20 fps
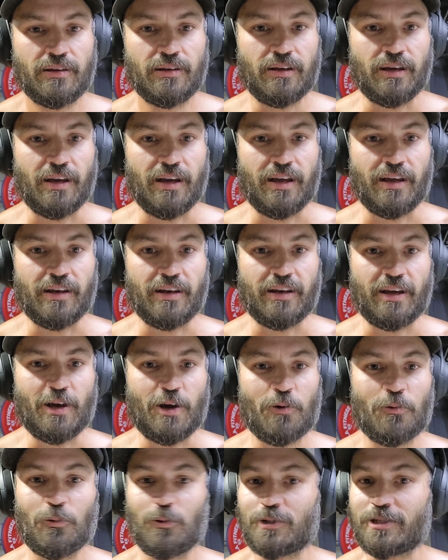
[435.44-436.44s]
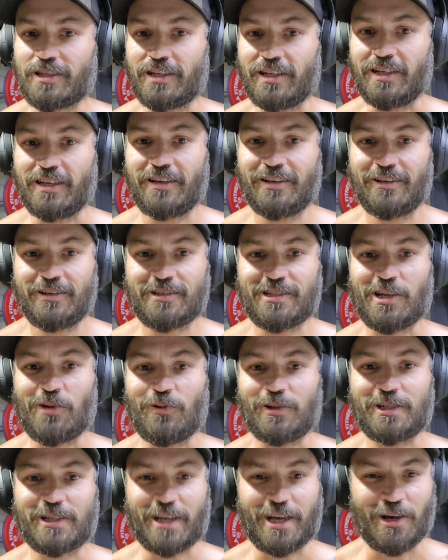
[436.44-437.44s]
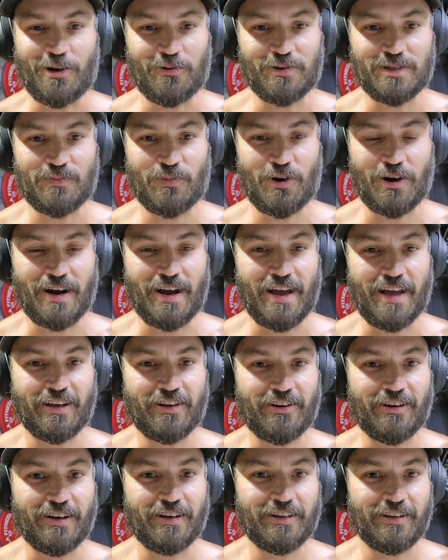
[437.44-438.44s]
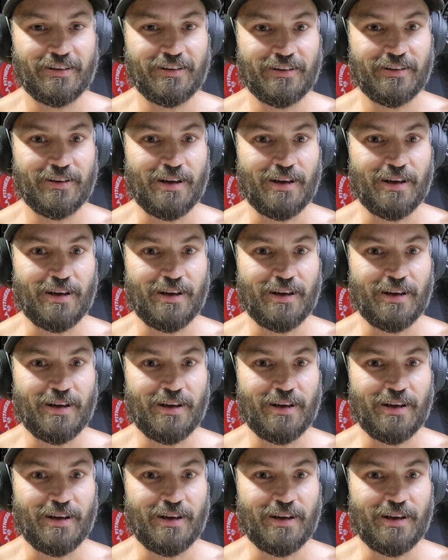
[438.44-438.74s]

And we'll see which scale was more accurate.